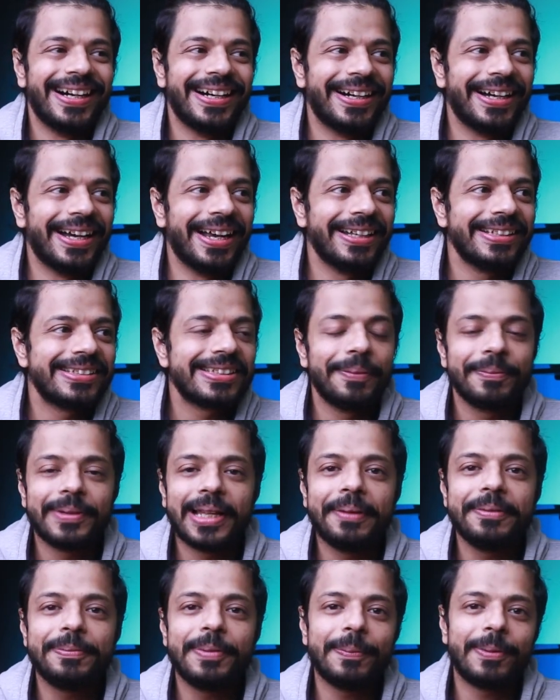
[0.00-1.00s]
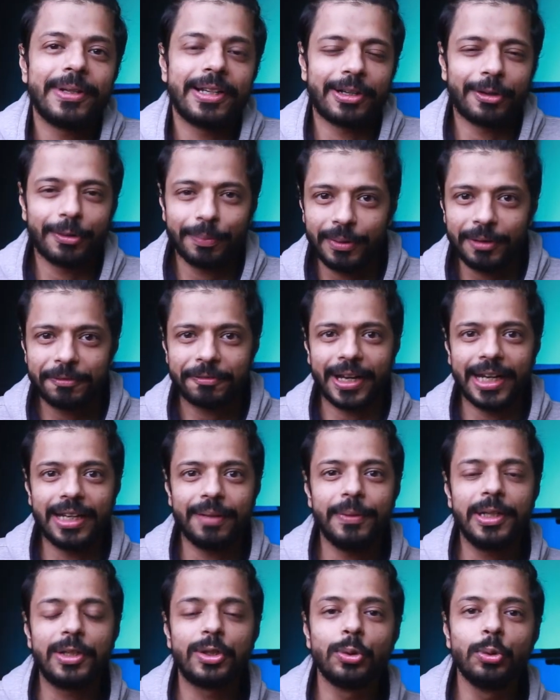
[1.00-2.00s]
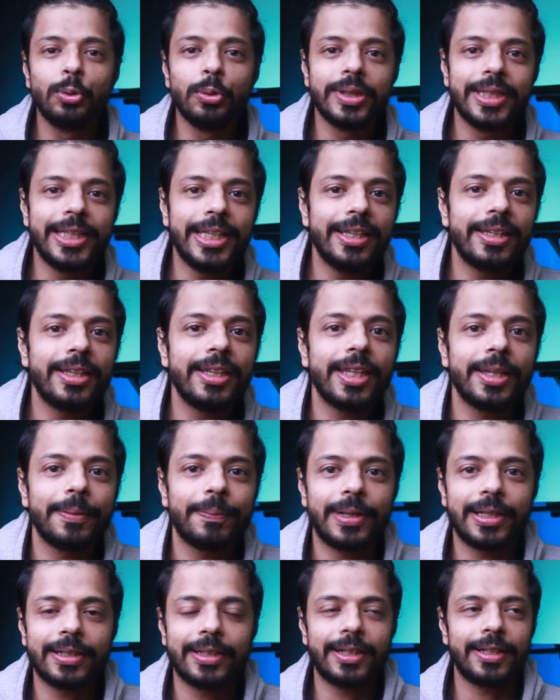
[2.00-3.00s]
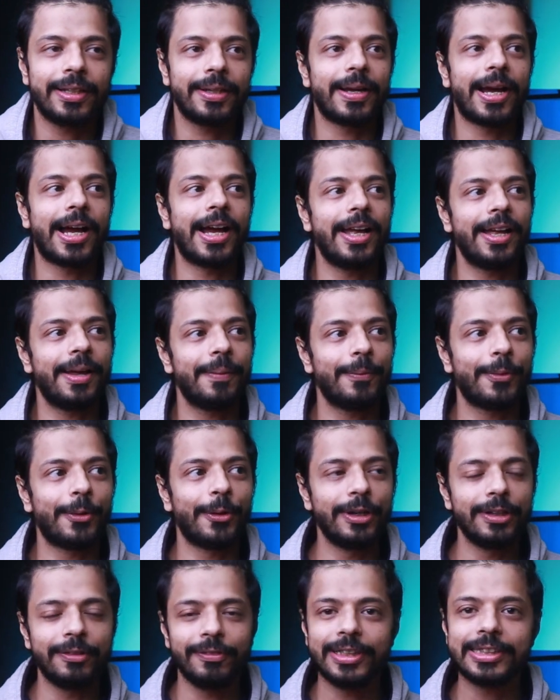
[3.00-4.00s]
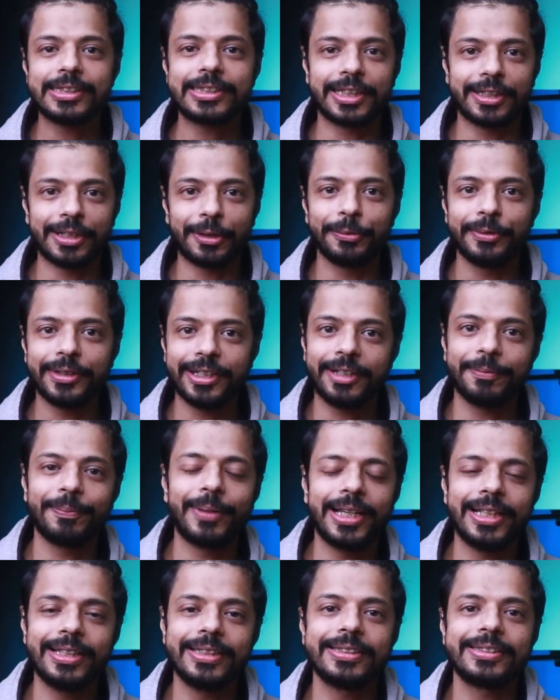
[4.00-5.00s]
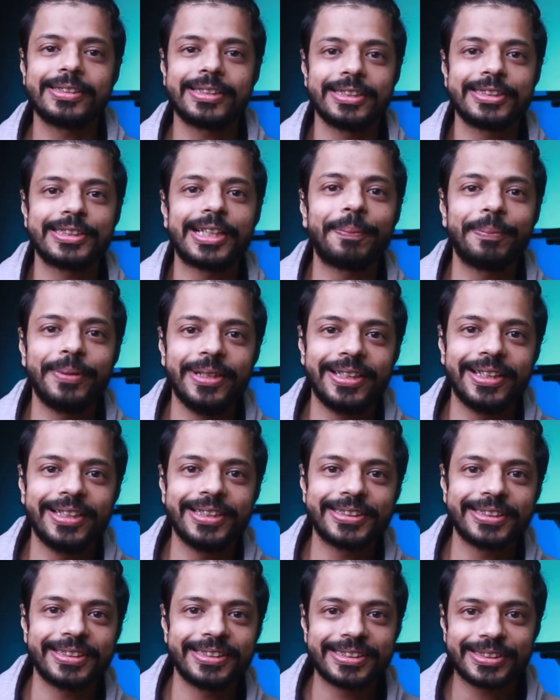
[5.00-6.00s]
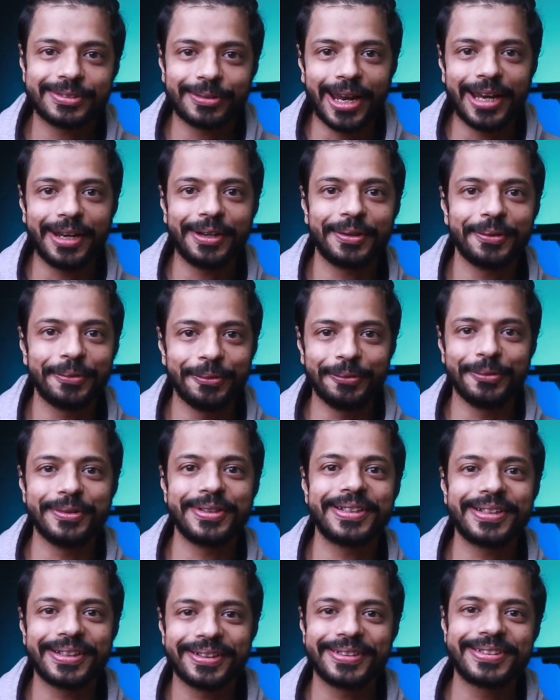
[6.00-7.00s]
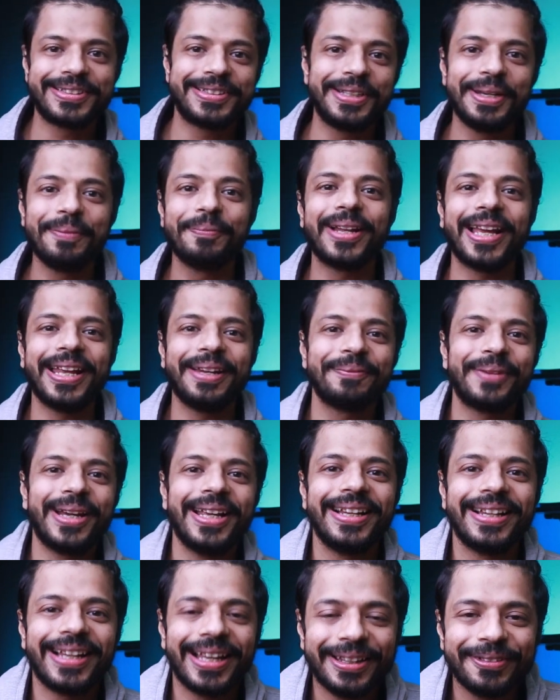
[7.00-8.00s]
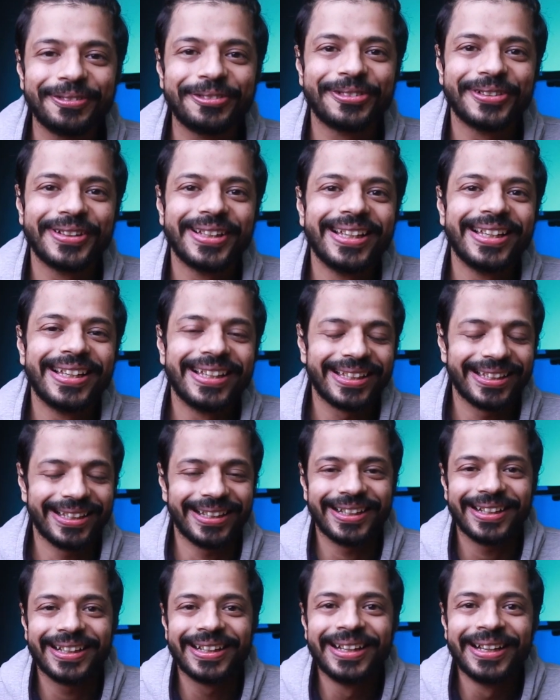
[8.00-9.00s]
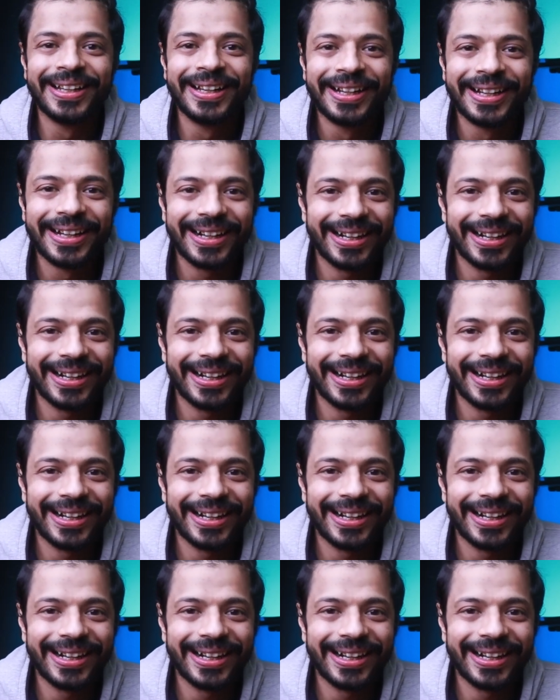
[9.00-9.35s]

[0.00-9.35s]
And sometimes people around me find me too geeky, but then I am always surrounded by such applications trying to streamline my life. Yeah.